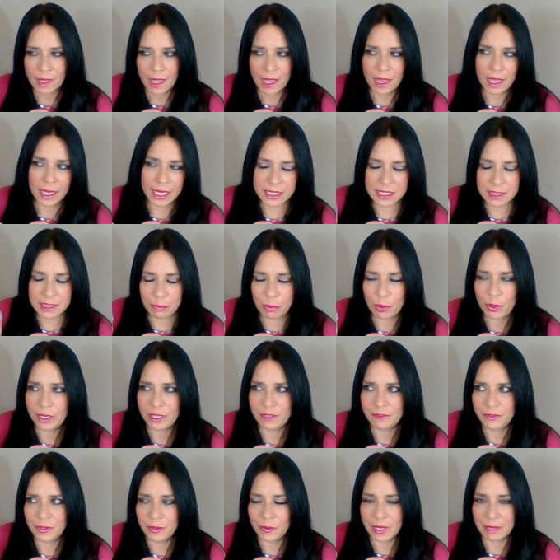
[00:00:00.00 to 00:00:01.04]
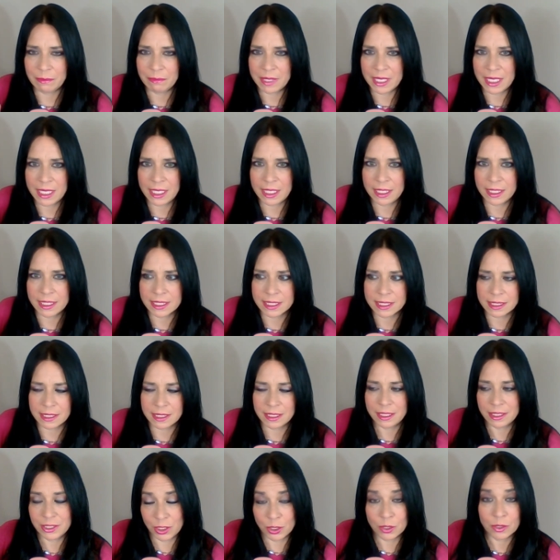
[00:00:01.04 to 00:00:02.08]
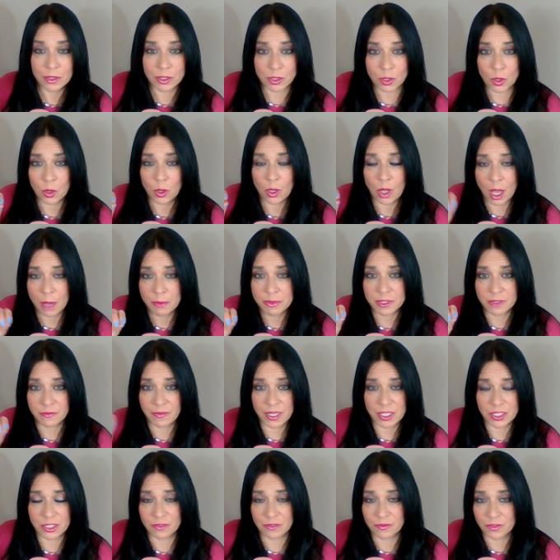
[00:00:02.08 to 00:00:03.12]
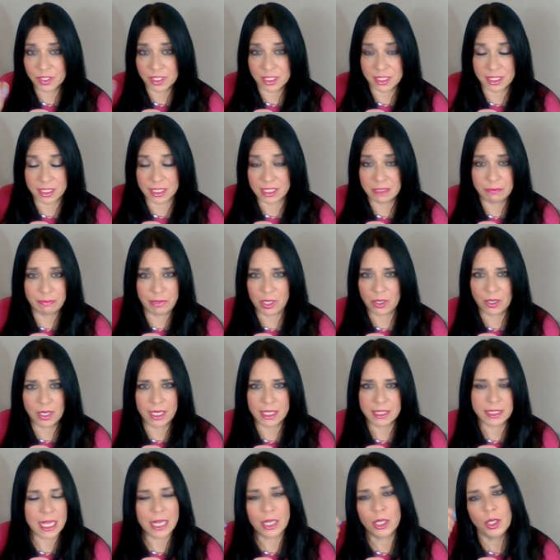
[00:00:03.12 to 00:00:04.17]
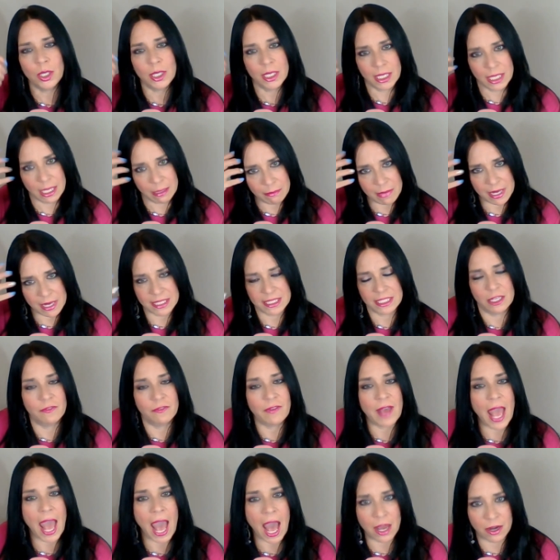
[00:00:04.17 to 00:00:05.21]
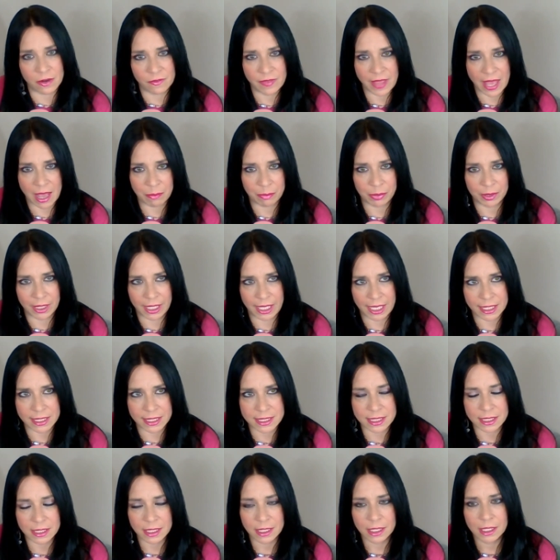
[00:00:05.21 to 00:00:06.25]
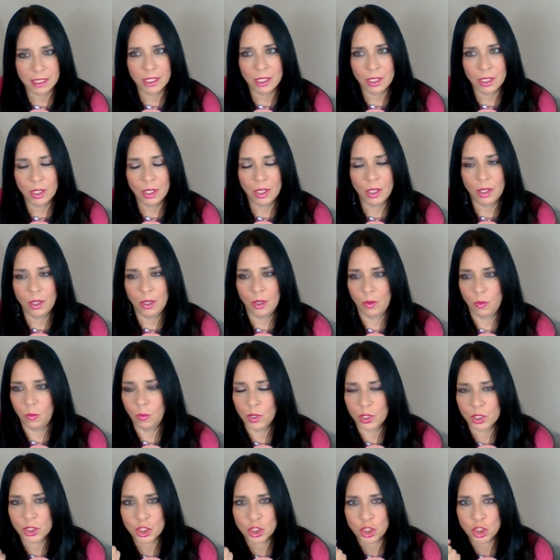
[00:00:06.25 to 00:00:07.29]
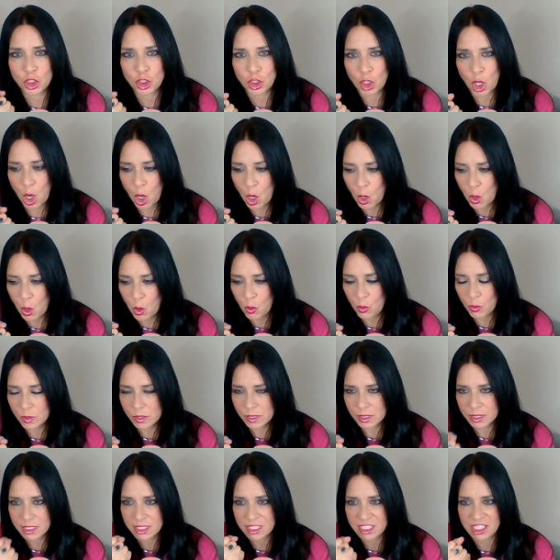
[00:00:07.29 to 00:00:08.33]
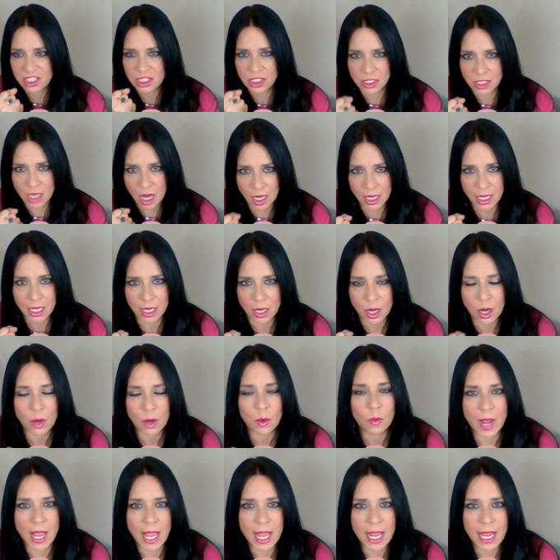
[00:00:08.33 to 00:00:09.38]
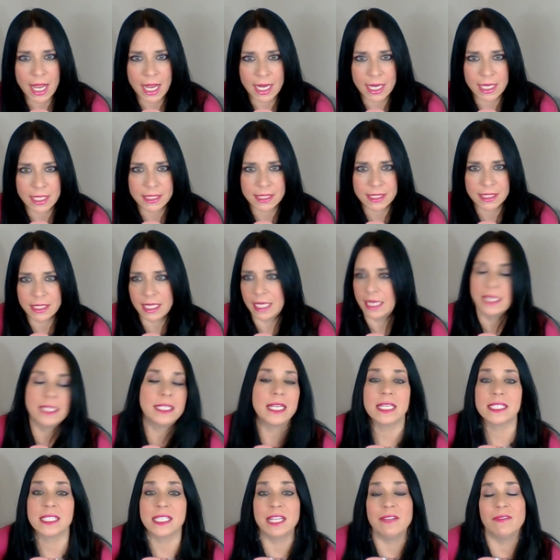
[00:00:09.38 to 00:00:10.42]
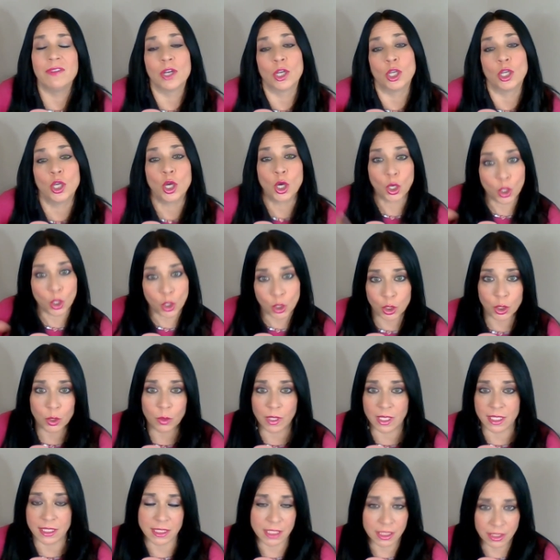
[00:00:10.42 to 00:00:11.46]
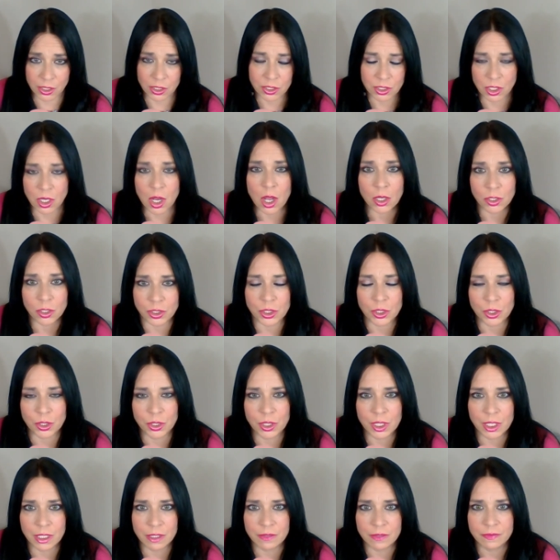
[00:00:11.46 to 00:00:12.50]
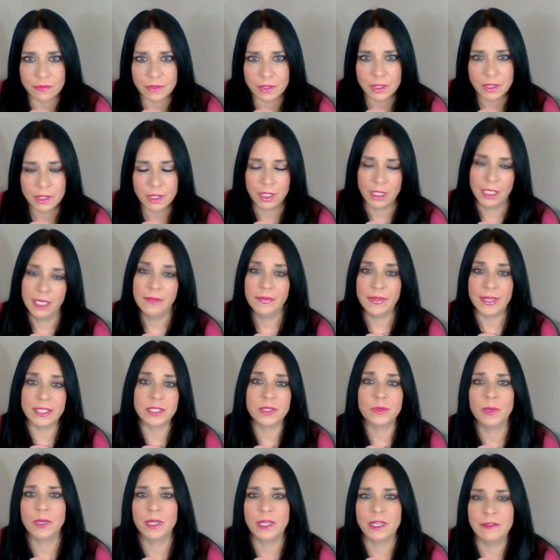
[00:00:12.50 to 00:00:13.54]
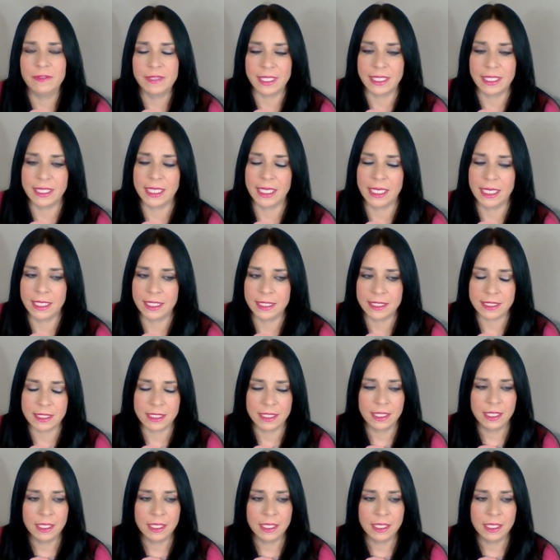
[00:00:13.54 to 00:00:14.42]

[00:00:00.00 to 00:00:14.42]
I guess the point of view I mean is this whole observation versus experience. I couldn't get myself out of that place. We're so stuck in our ways that it doesn't even occur to us that there's an alternative. That's one of the things.